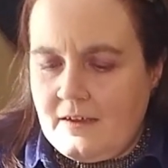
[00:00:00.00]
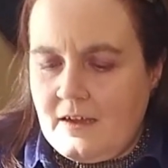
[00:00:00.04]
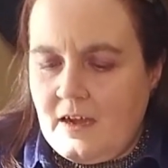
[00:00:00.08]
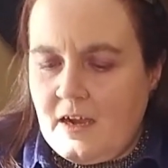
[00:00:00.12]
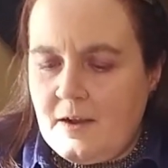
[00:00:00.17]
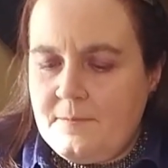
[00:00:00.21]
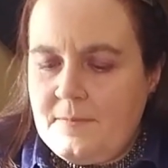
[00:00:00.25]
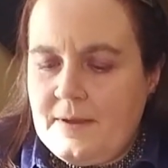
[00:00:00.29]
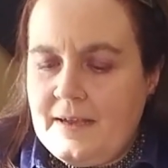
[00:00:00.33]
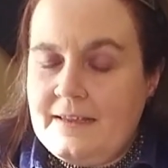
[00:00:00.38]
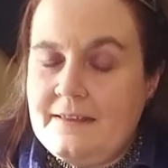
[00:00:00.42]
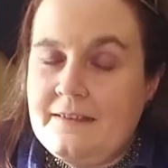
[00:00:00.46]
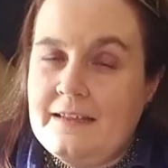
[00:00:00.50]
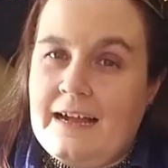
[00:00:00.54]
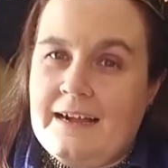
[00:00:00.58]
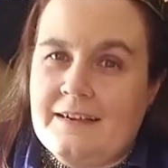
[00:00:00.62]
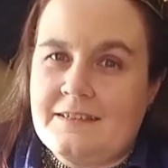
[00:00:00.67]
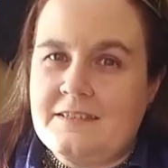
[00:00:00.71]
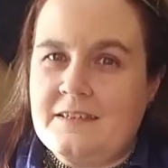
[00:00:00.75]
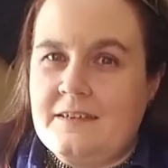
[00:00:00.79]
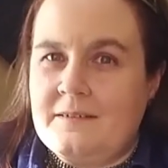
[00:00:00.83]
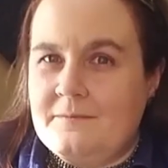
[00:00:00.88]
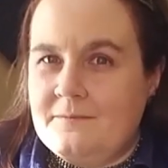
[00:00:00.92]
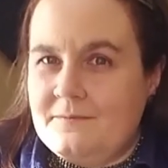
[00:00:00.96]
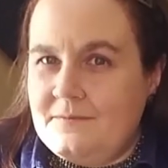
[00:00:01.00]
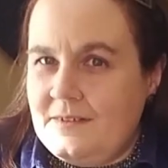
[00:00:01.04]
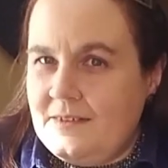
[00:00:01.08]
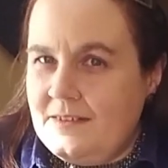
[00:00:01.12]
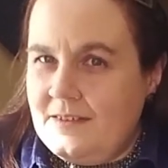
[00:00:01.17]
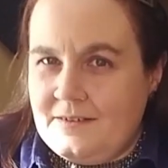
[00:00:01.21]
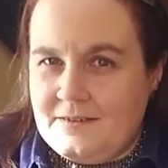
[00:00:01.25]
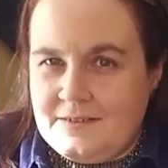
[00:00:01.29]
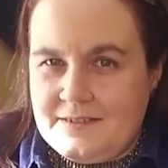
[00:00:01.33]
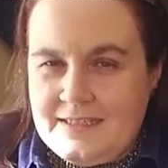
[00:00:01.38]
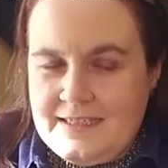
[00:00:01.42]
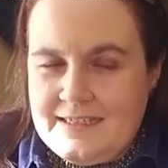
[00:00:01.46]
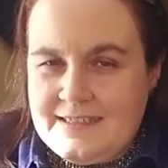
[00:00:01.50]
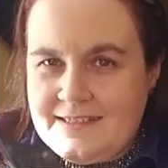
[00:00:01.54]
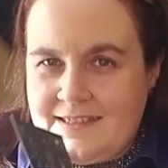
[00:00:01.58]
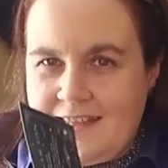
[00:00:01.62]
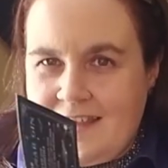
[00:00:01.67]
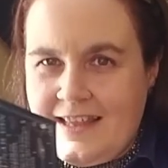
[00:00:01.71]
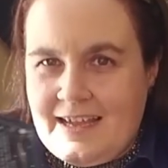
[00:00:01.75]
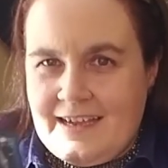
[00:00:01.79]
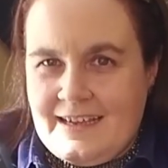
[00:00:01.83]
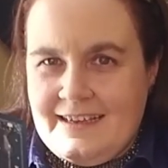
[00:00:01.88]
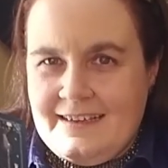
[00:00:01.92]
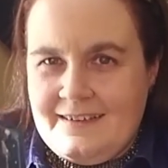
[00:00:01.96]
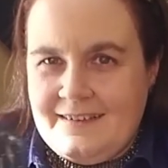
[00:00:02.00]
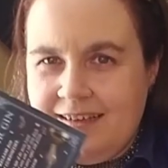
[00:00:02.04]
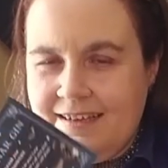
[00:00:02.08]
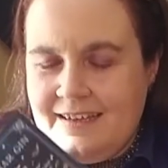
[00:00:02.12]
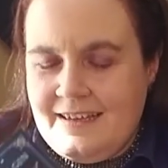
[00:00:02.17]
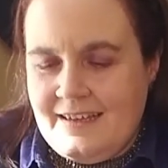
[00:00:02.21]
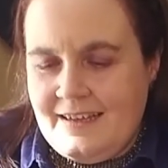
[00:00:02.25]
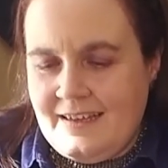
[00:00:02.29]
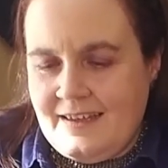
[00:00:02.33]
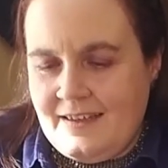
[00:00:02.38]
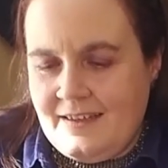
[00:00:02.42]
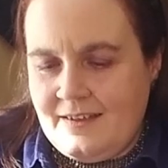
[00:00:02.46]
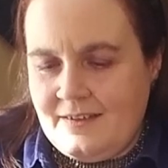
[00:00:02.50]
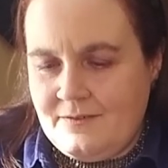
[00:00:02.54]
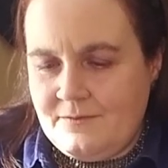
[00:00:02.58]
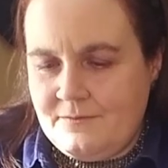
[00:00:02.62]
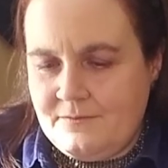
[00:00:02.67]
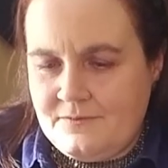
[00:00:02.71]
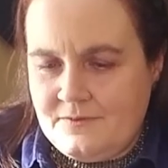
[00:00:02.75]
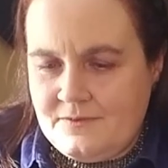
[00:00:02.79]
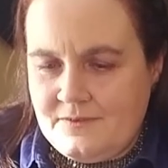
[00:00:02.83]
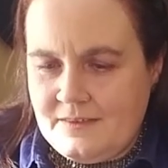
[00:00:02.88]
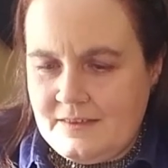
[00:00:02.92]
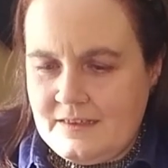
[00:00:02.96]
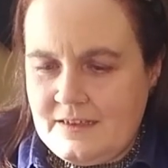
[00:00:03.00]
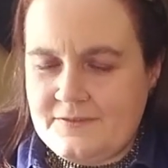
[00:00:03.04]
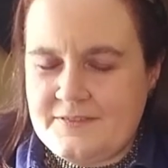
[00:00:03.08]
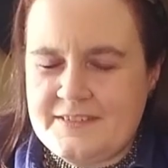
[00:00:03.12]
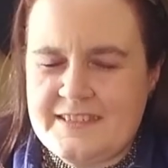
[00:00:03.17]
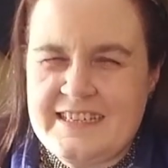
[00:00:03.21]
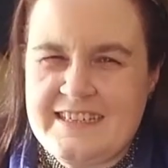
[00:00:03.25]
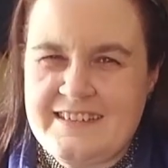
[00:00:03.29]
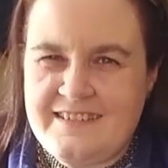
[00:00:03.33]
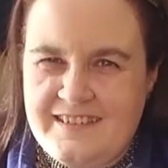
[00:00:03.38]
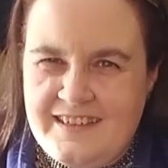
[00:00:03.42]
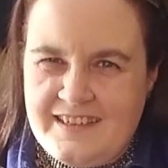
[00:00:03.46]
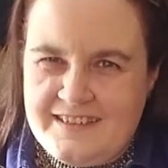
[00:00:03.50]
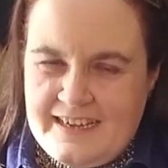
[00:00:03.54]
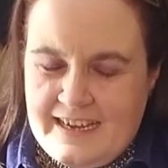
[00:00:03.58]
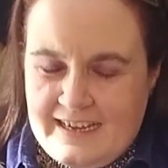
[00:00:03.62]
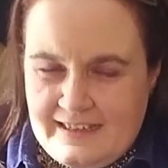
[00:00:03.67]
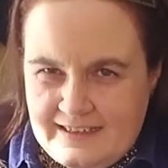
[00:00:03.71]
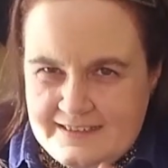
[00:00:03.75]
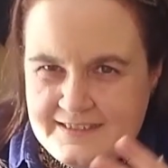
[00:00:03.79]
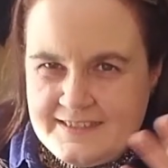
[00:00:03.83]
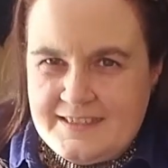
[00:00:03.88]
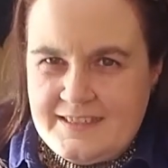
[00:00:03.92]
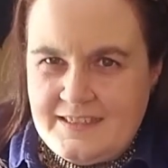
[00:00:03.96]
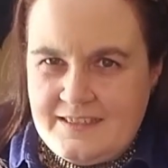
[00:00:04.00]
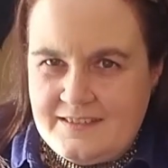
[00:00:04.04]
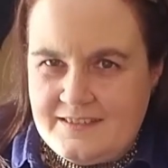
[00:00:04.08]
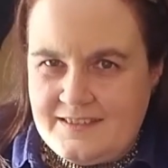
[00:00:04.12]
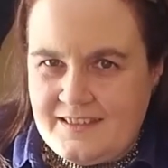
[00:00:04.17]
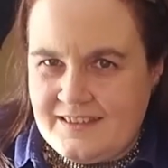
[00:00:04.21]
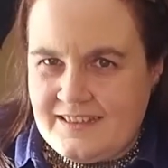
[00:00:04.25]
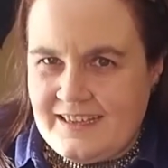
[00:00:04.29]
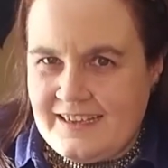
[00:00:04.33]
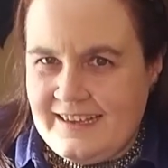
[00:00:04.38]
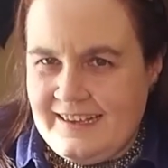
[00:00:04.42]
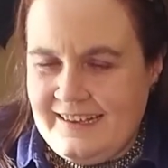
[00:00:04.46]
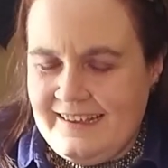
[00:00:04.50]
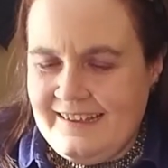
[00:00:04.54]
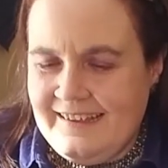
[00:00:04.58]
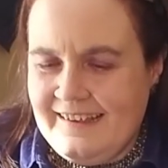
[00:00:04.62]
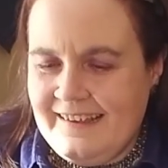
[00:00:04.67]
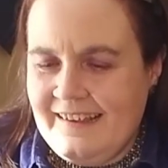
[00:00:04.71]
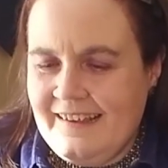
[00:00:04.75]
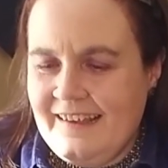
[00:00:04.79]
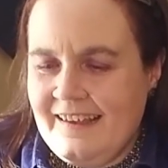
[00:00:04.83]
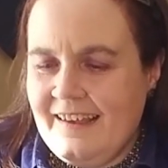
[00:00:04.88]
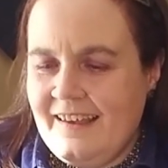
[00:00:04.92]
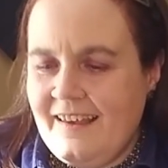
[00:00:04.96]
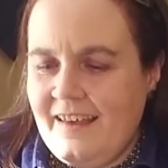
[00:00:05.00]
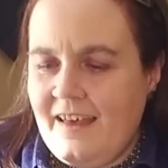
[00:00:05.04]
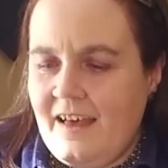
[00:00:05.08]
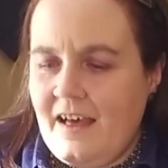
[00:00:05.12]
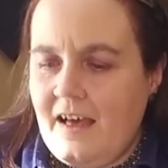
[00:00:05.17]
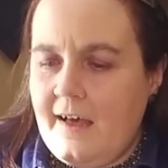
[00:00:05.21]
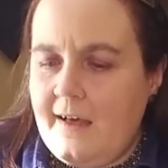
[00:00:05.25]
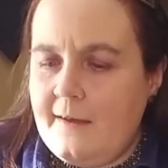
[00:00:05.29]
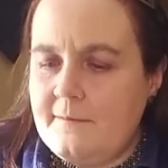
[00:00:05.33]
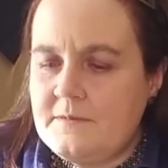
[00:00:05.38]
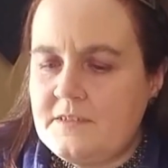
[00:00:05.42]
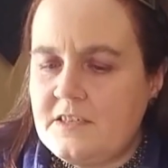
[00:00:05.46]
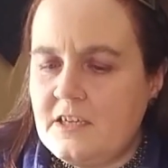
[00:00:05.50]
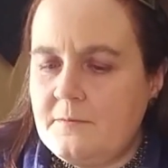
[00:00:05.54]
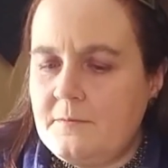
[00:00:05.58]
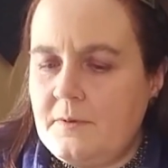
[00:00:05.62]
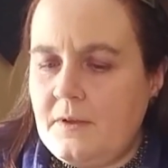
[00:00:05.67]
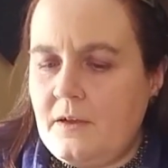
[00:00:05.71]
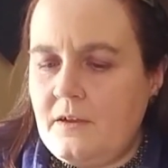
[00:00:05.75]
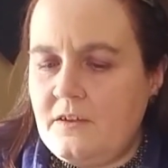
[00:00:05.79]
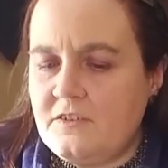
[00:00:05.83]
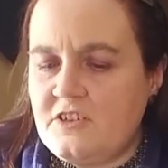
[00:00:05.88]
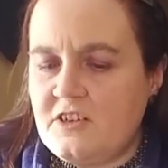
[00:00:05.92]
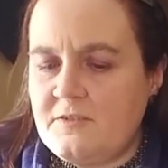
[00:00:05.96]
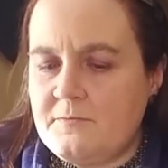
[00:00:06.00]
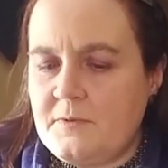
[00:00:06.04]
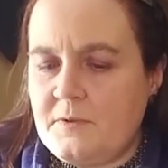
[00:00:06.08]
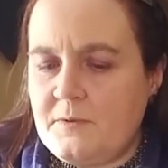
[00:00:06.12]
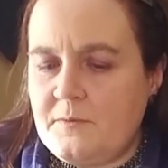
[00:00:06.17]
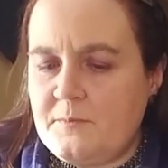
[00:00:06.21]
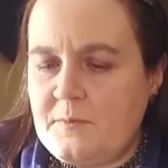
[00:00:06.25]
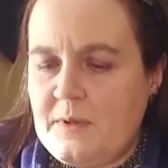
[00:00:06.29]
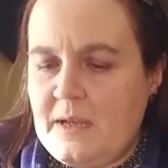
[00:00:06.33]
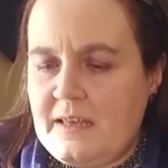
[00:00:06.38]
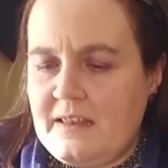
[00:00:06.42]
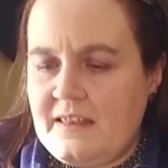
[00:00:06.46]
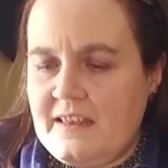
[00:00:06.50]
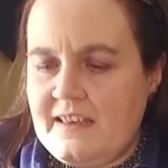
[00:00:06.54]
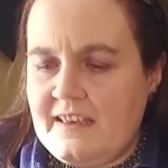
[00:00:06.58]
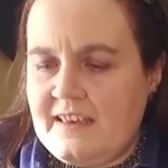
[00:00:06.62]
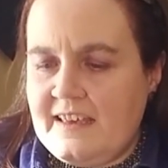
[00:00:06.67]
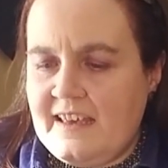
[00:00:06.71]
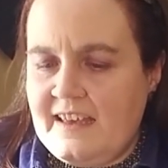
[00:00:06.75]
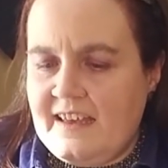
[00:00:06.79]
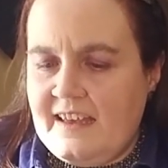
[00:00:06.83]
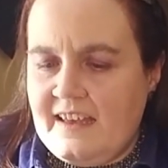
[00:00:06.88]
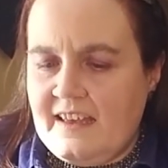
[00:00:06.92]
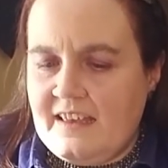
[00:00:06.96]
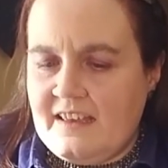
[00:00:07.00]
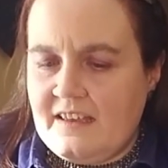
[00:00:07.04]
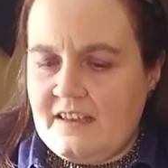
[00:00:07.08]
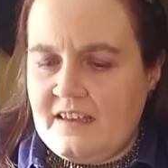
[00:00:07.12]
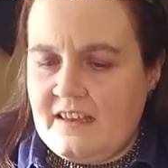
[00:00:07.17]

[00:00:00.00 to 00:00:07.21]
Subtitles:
Noctem, seize the night. Enough seizing the day, let's seize the night. So behold your Moonbathing Kit.